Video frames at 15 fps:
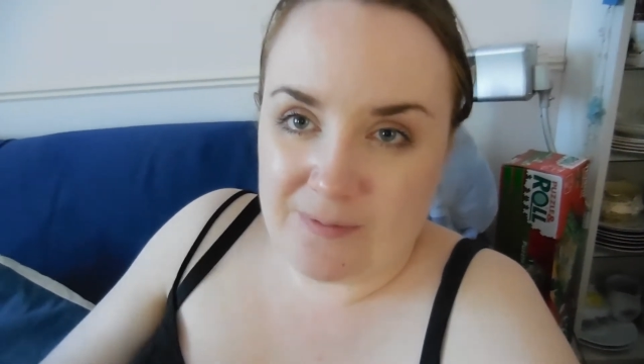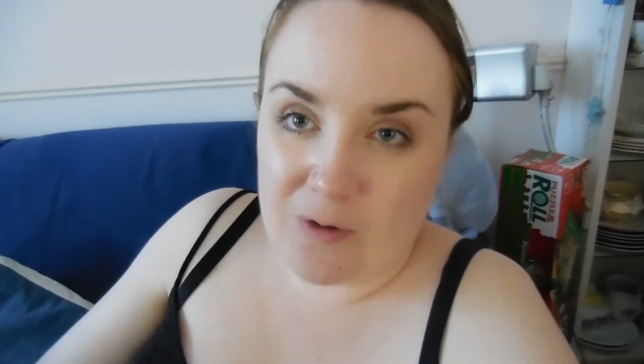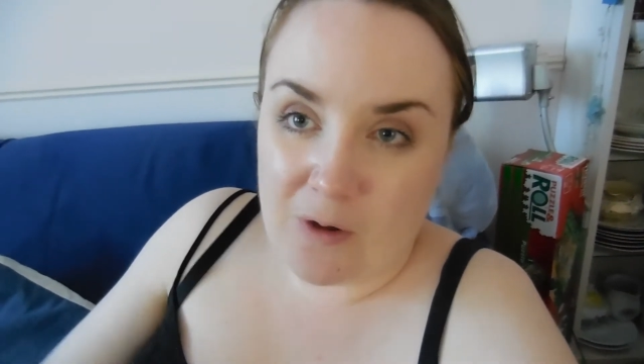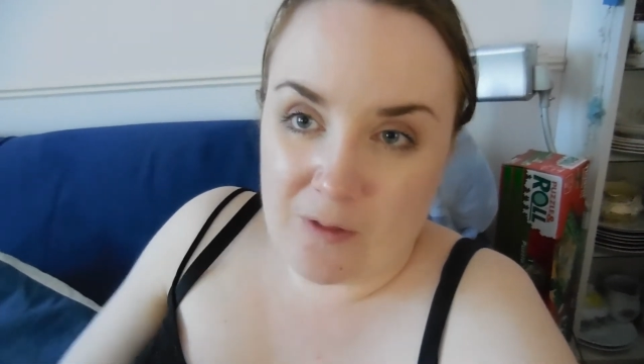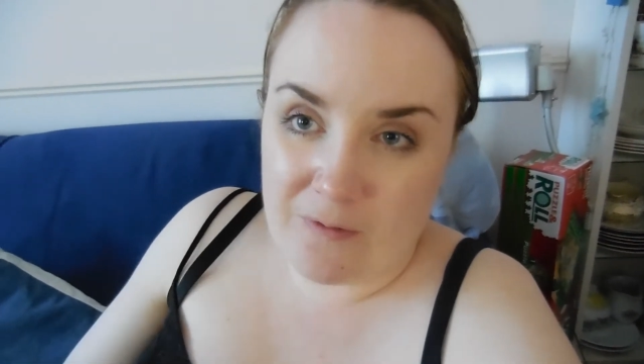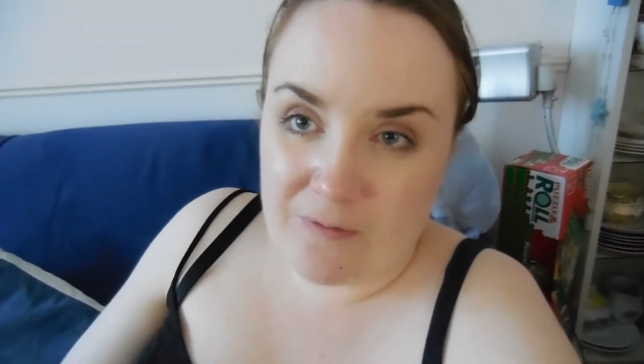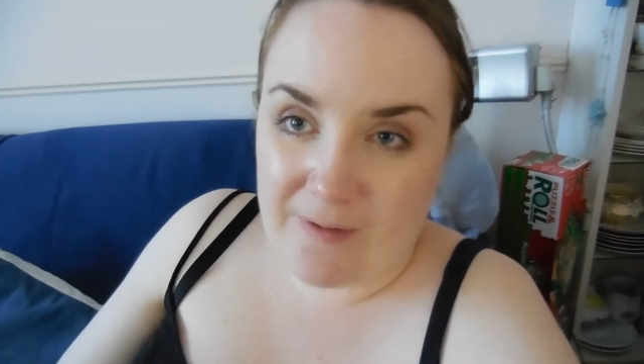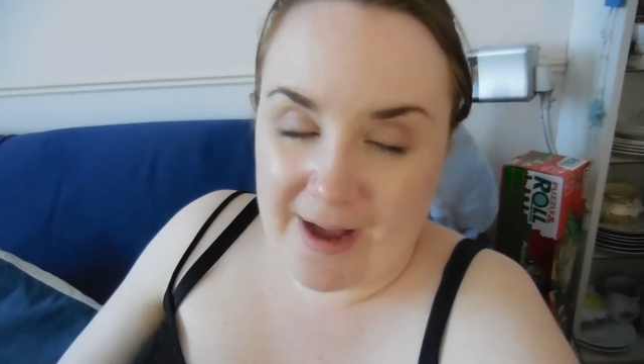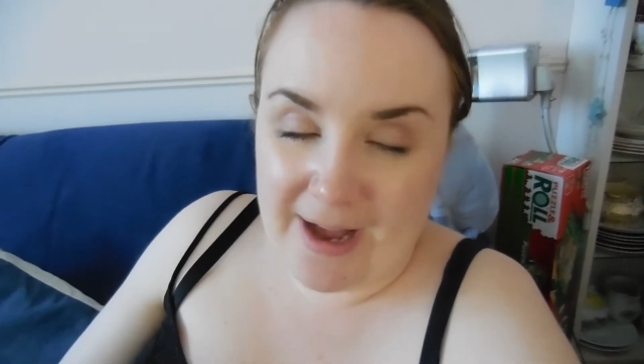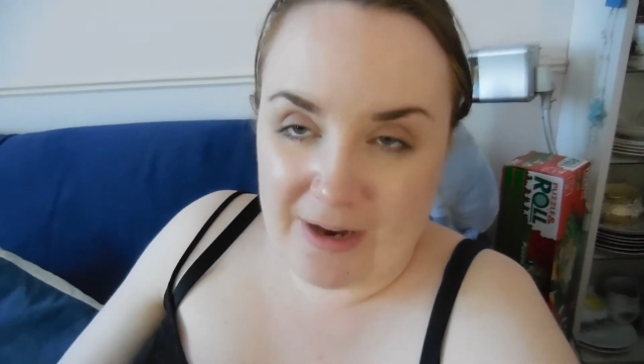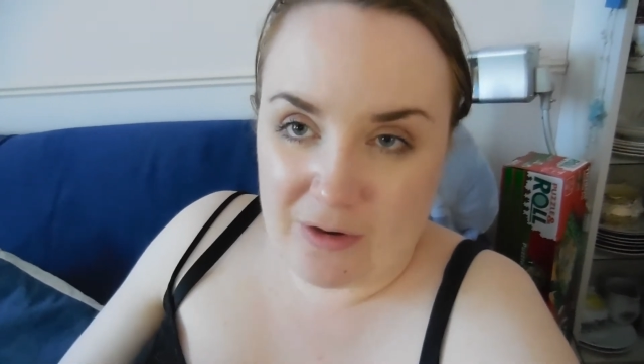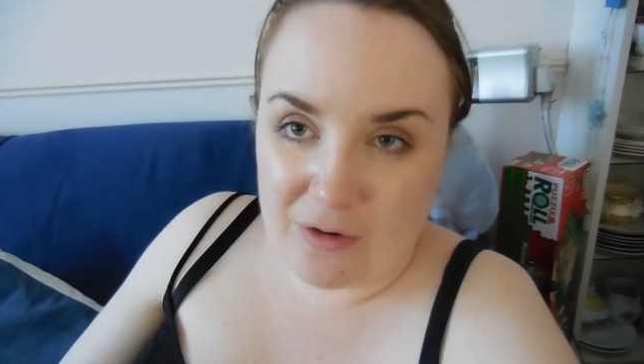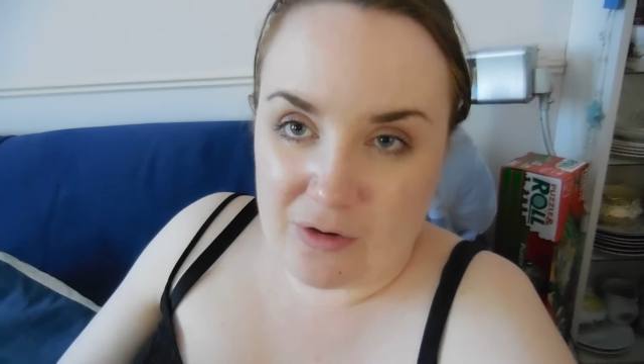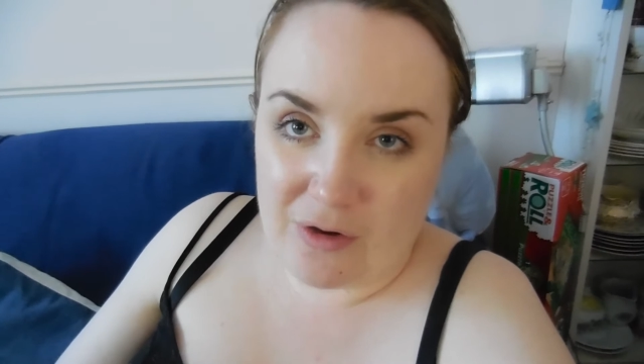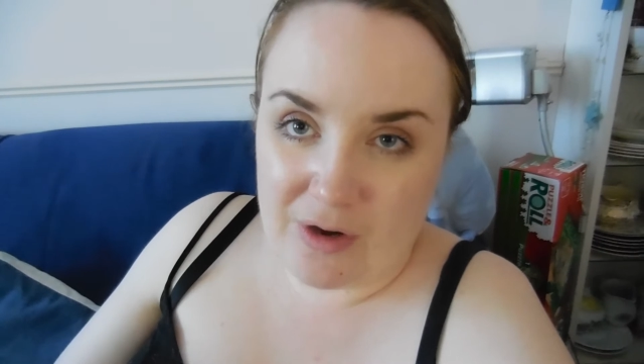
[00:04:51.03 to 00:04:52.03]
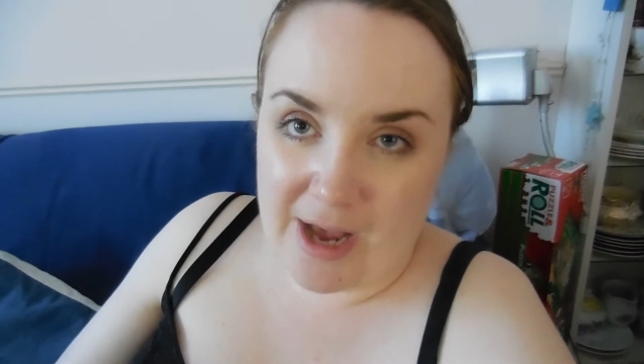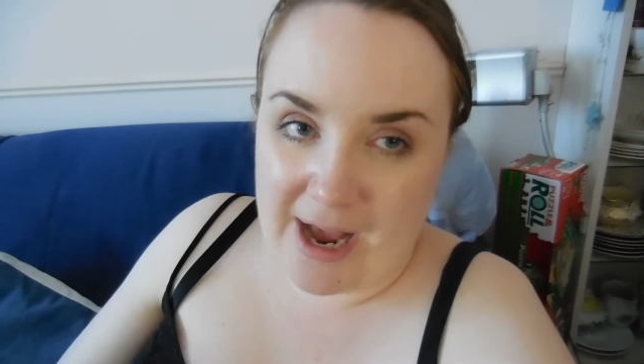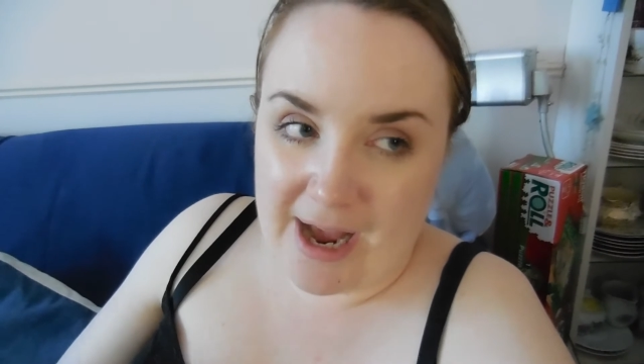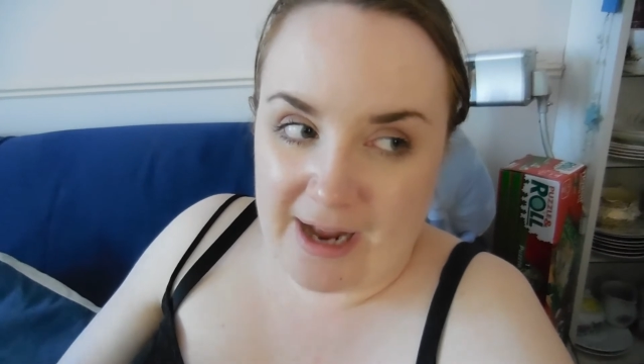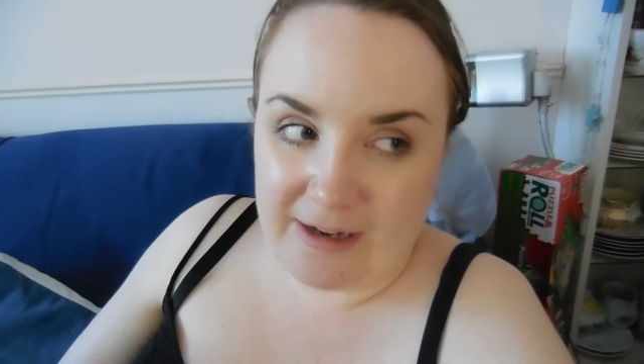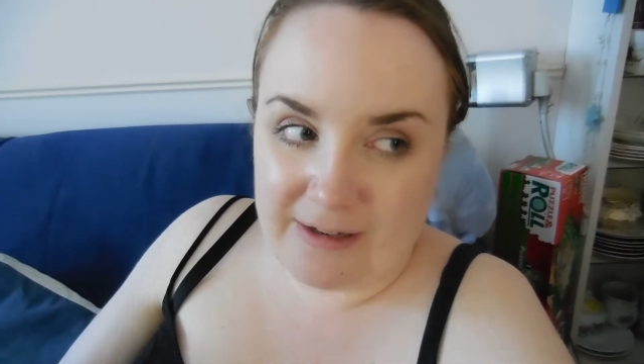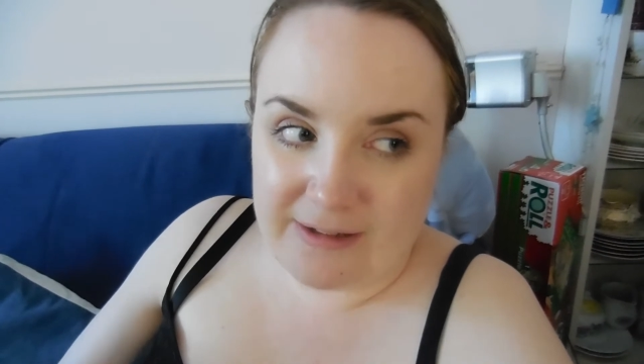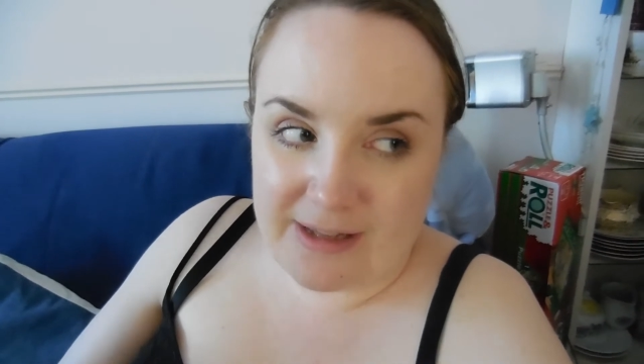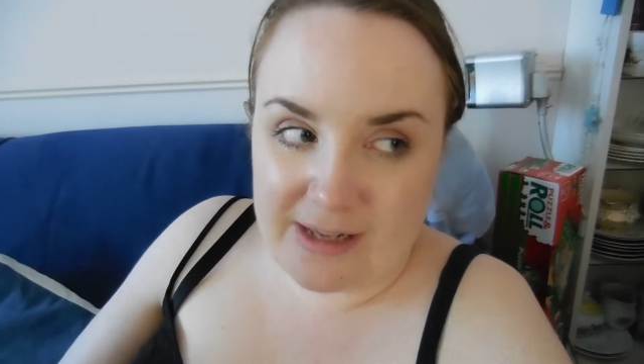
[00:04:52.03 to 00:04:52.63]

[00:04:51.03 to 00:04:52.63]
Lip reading: I've got the fan on and